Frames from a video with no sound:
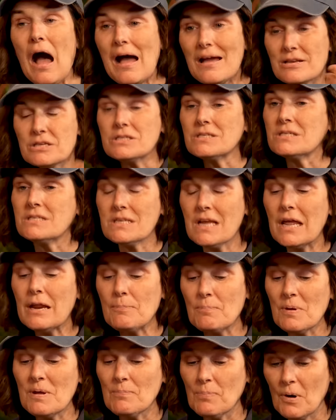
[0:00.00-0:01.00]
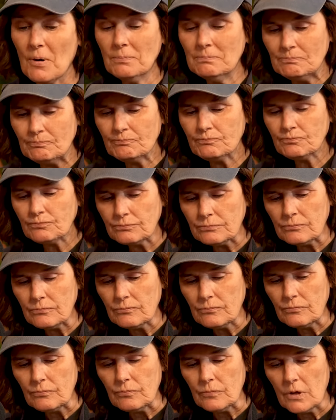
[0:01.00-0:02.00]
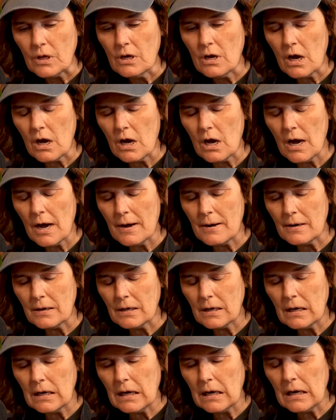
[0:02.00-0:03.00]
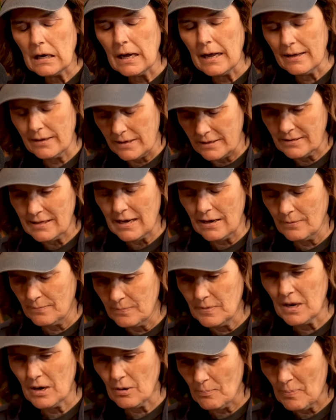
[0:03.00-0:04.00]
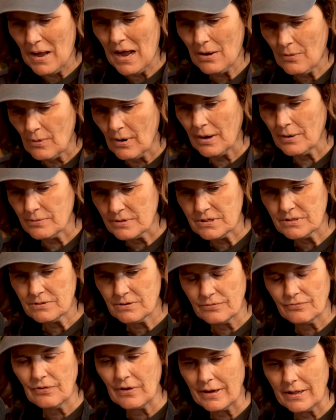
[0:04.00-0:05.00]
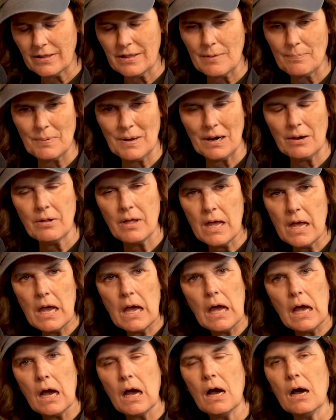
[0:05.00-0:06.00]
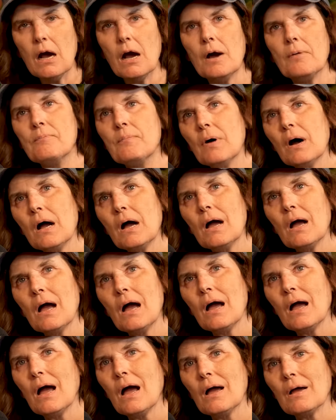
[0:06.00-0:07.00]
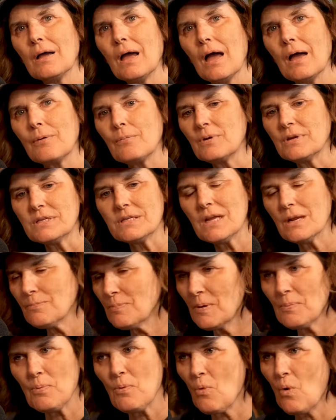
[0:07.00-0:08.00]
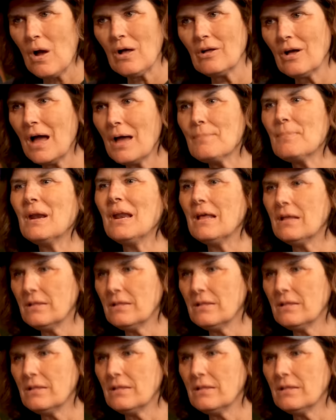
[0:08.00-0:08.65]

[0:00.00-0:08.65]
I used to say to people, uh, at that, you know, back when I was fighting that battle, um, I, I, would say to people, well, I'm an